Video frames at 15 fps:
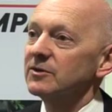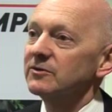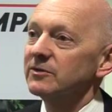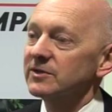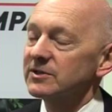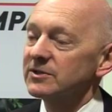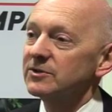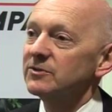over
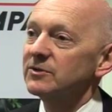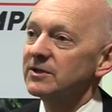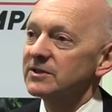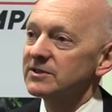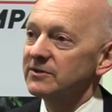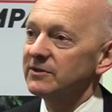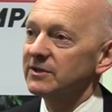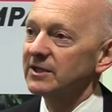the 2
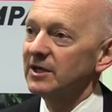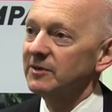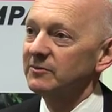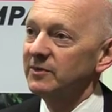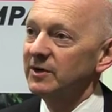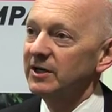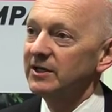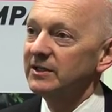years of the
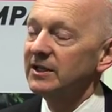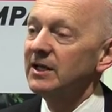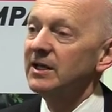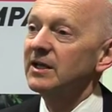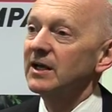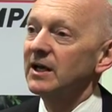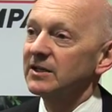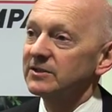campaign
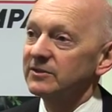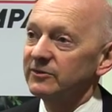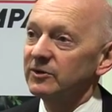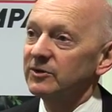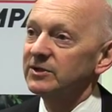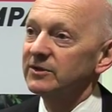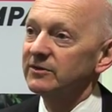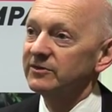and
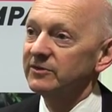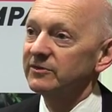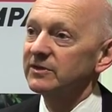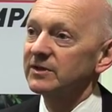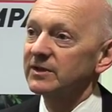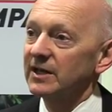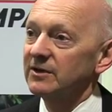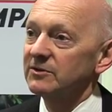avoiding
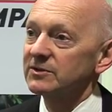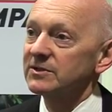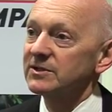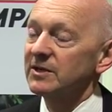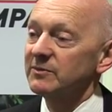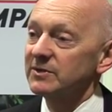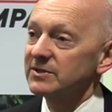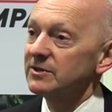50,000
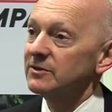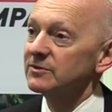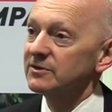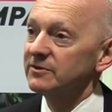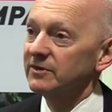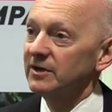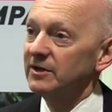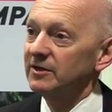episodes
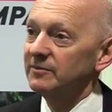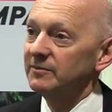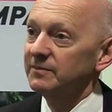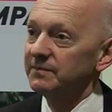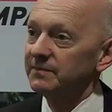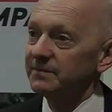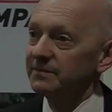of harm.